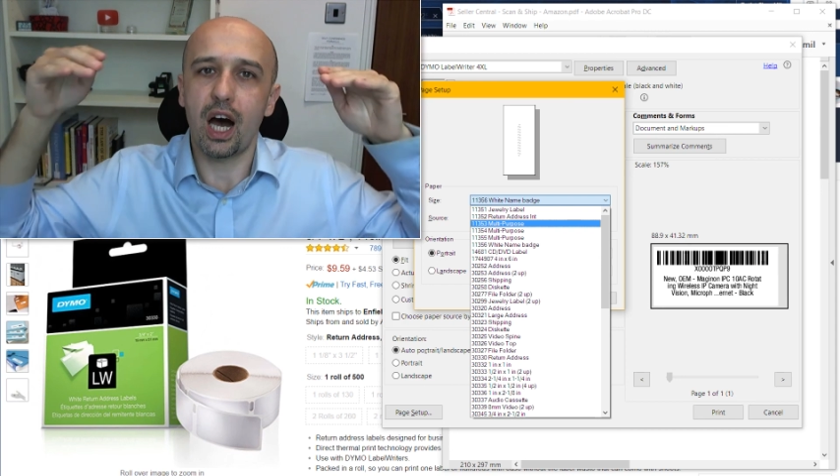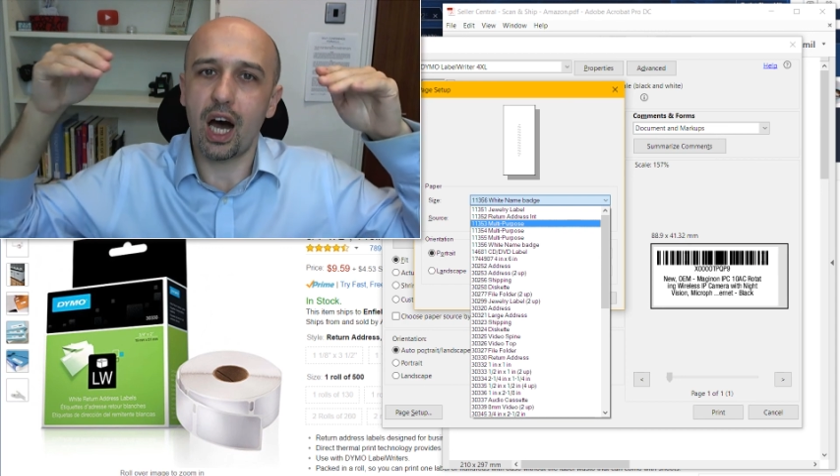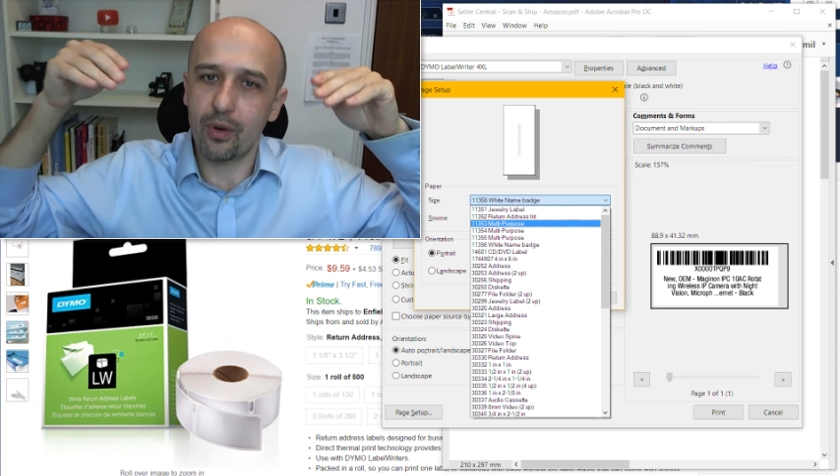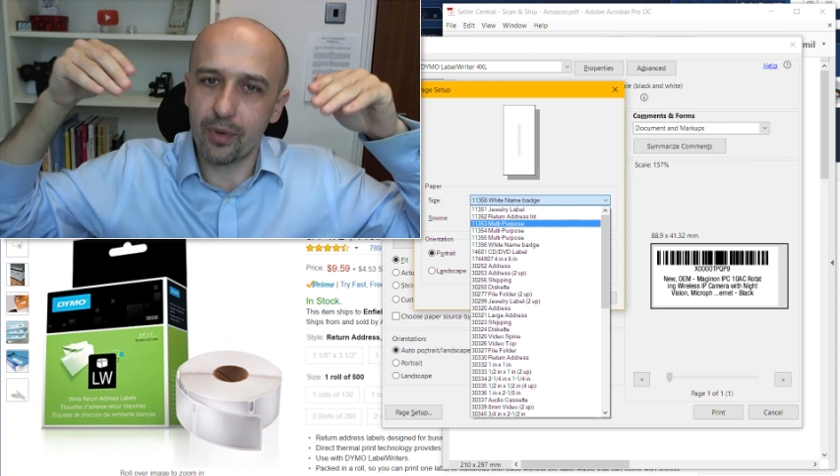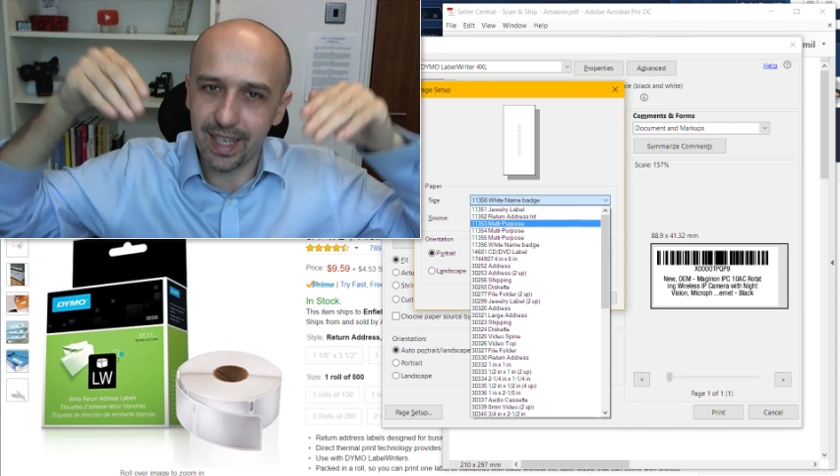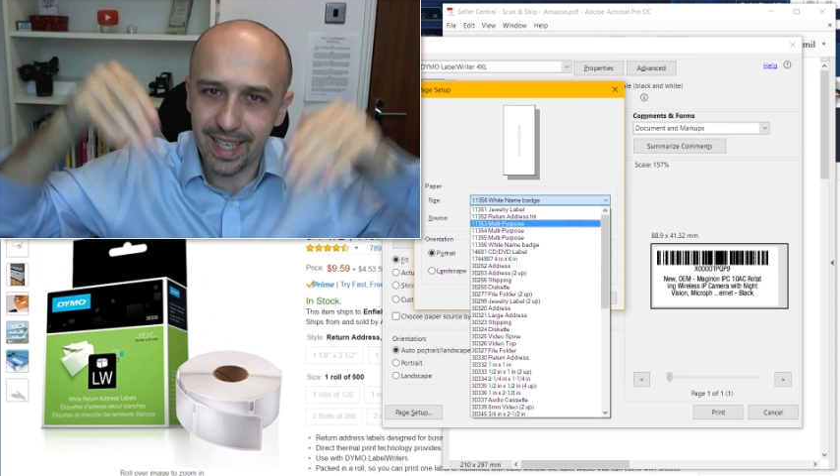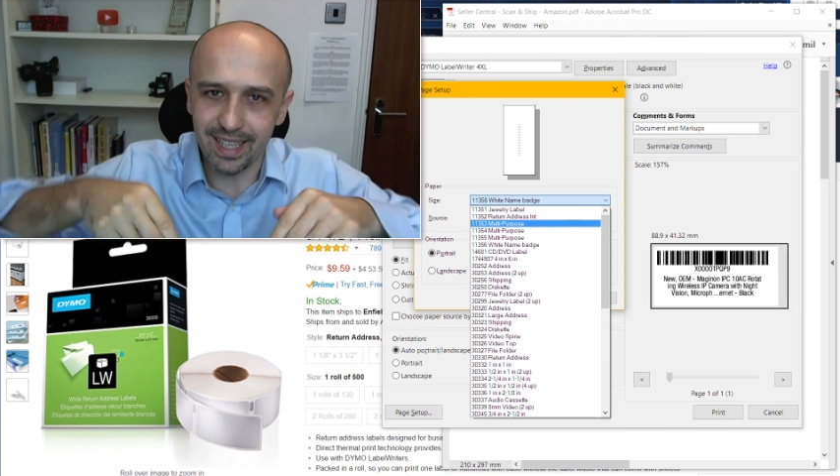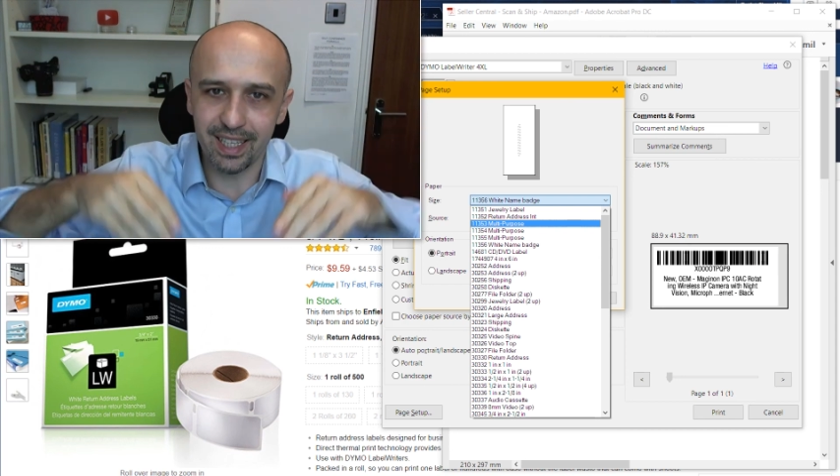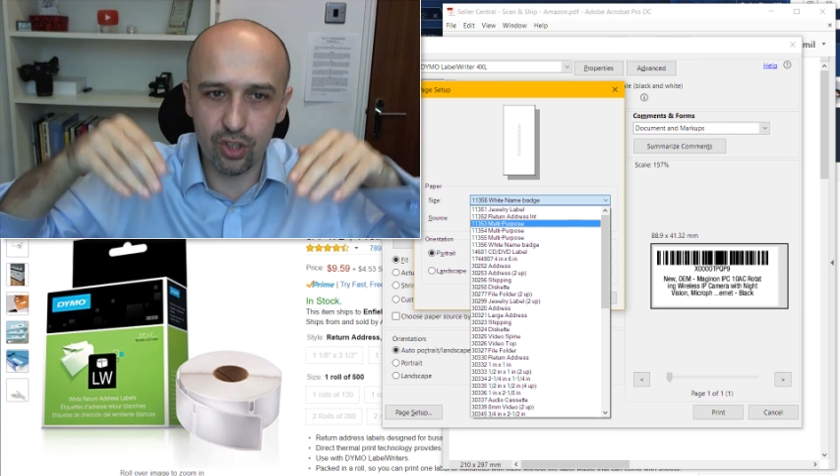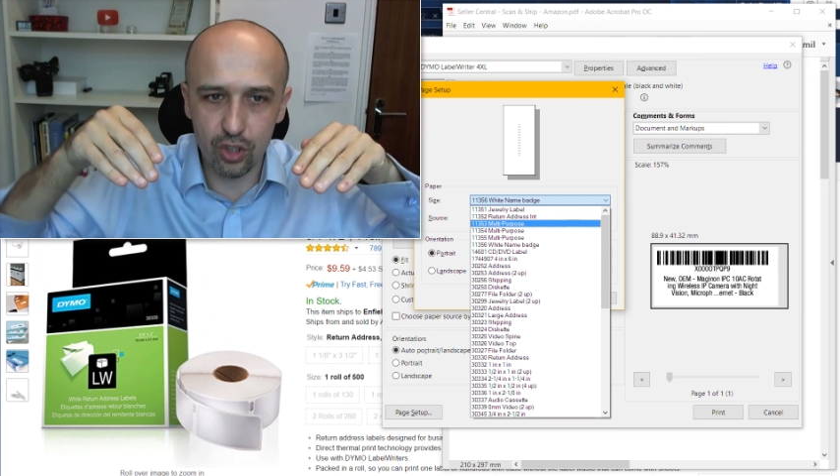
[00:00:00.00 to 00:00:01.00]
are
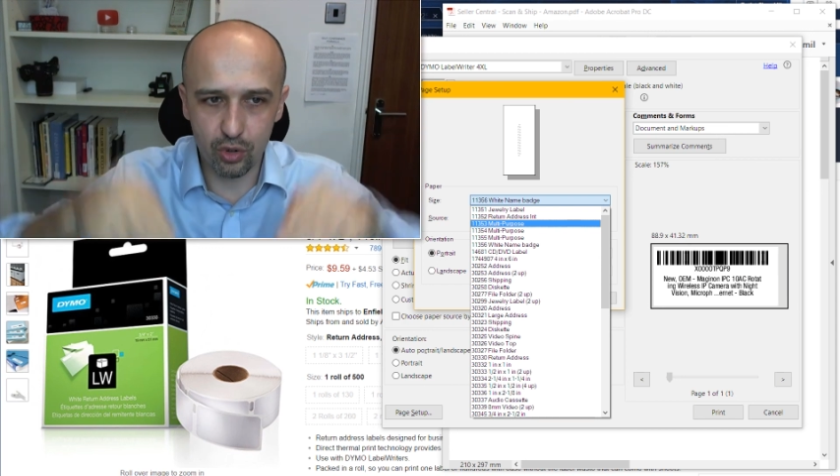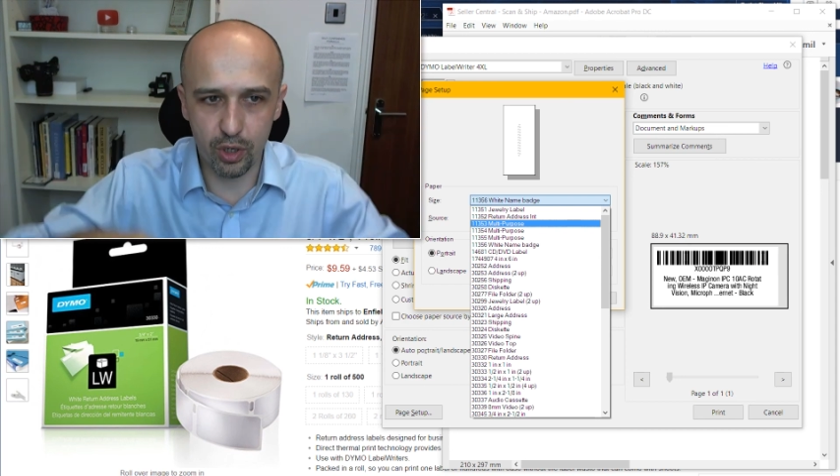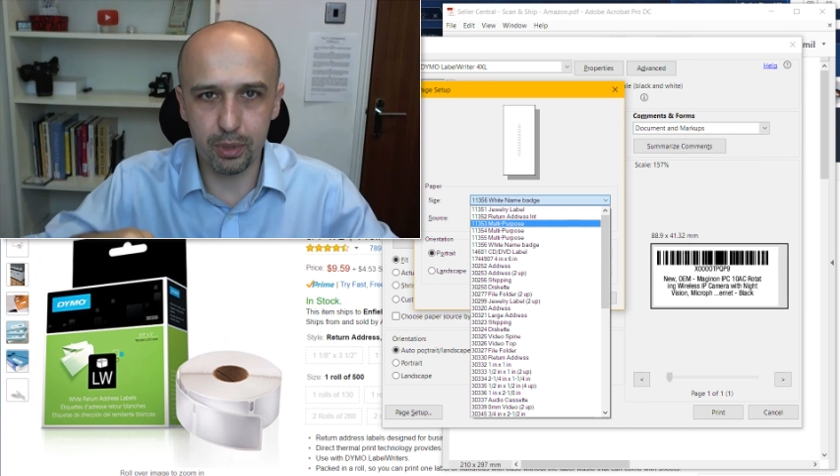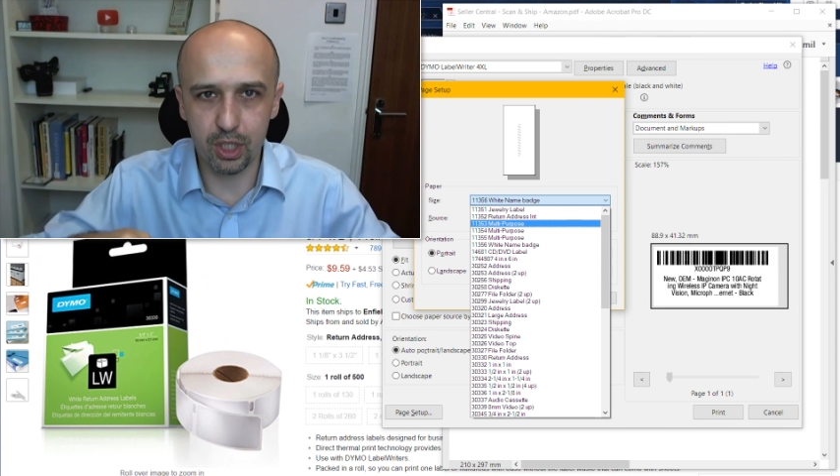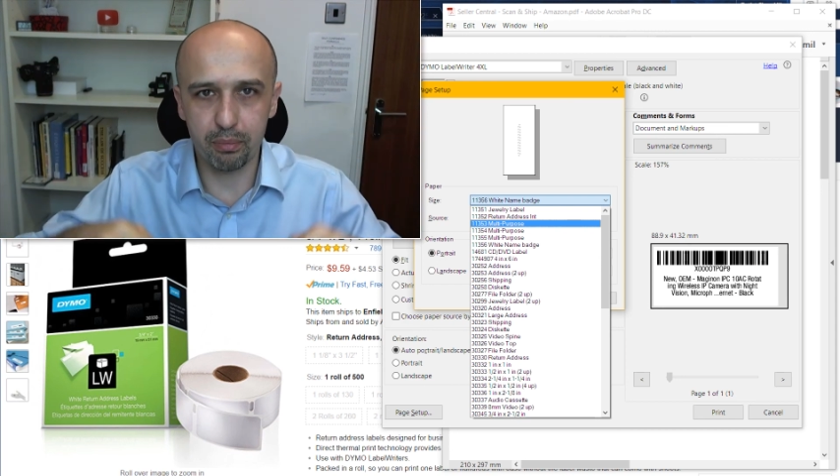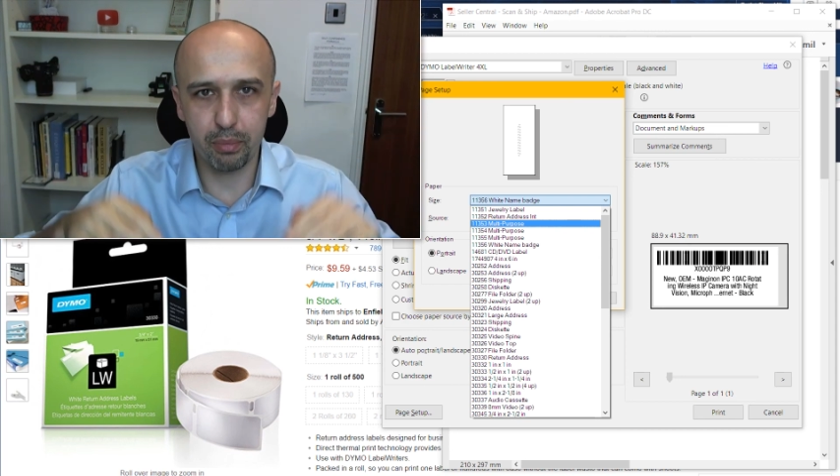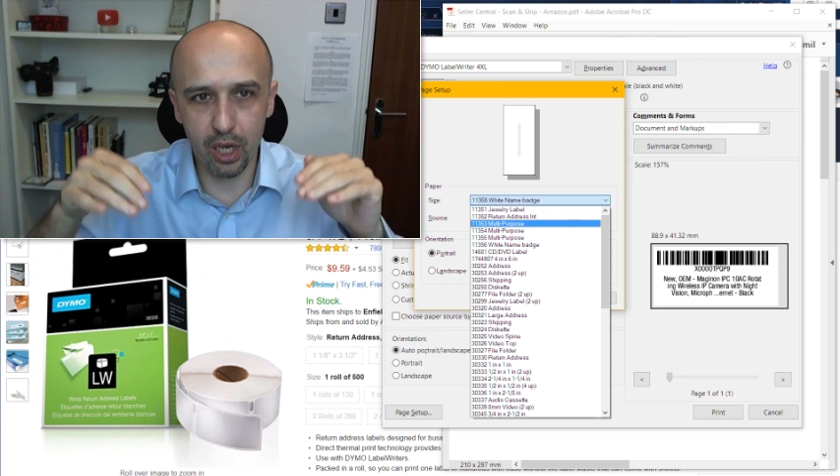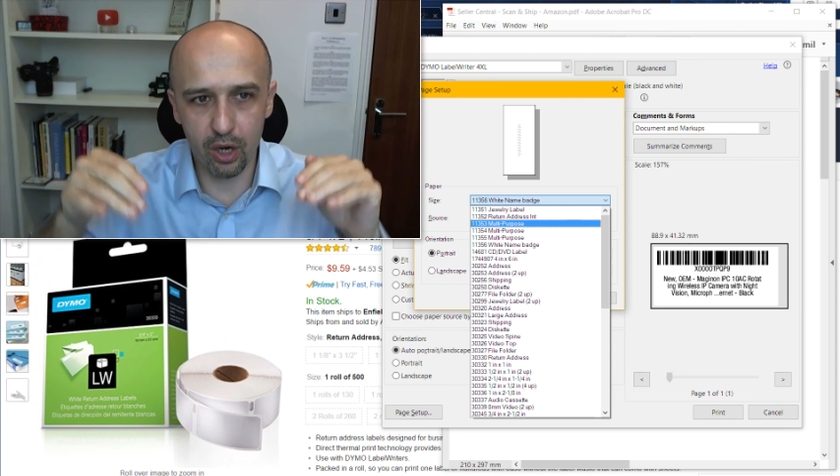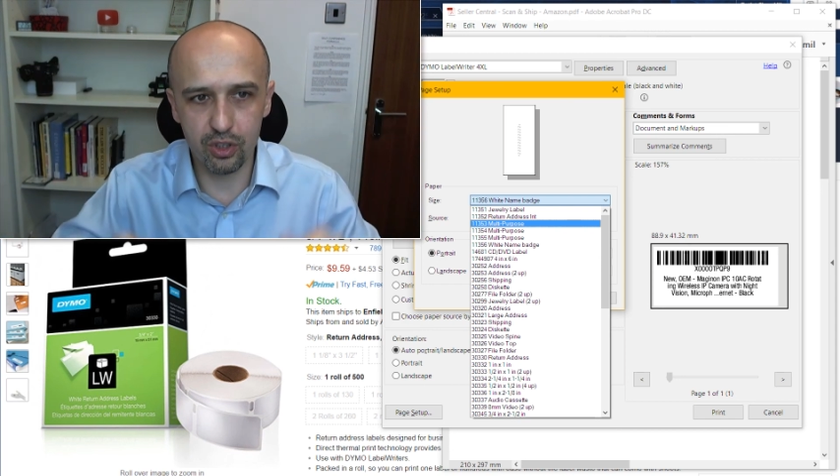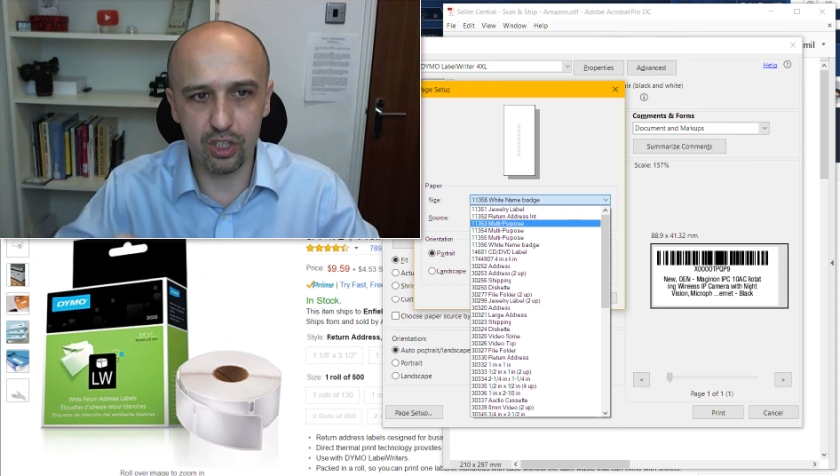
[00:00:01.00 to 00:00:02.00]
in the description
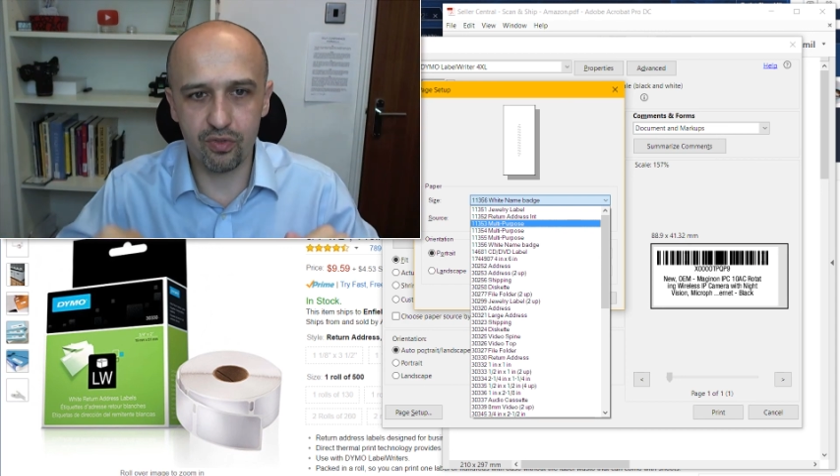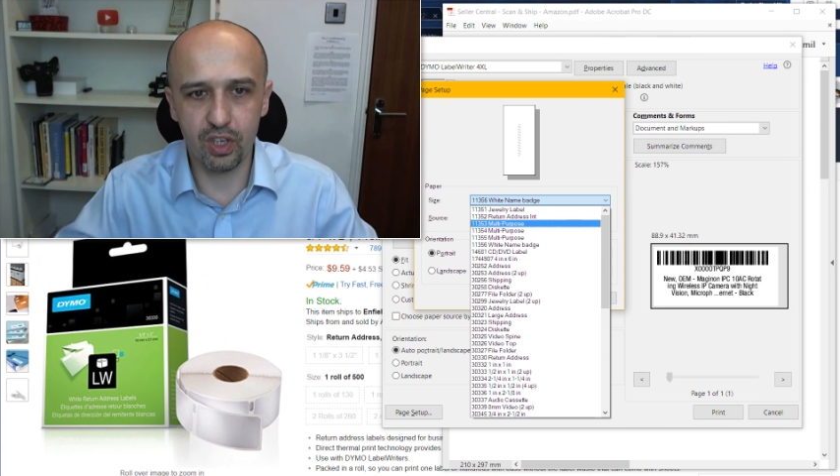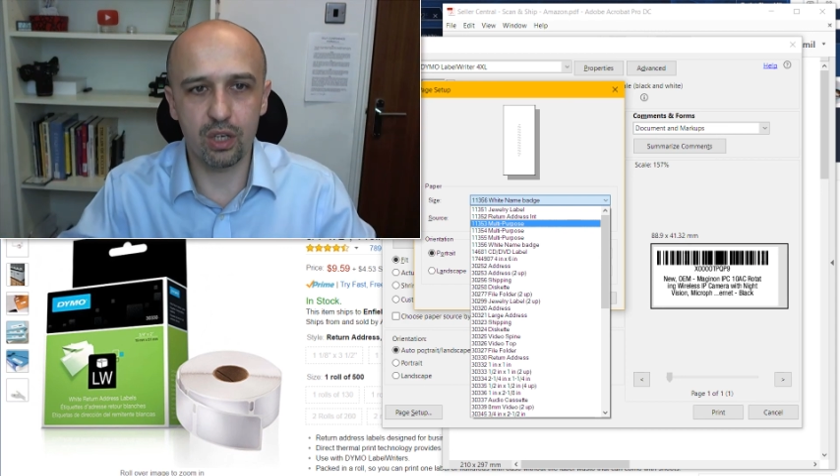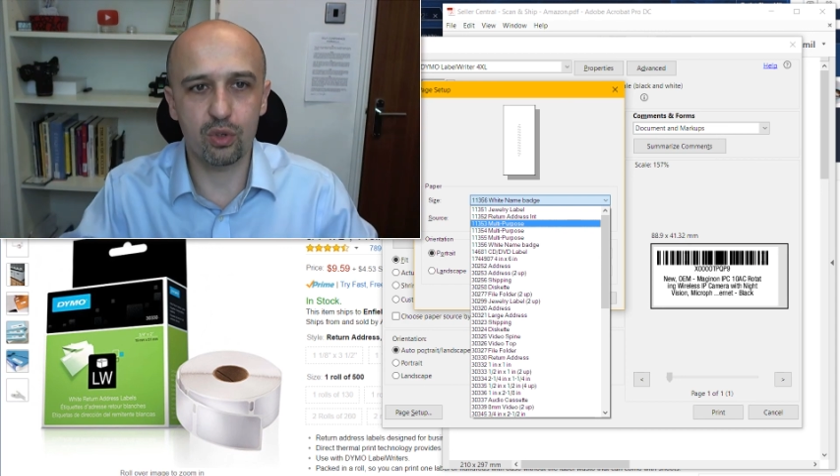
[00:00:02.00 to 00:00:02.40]
below this video.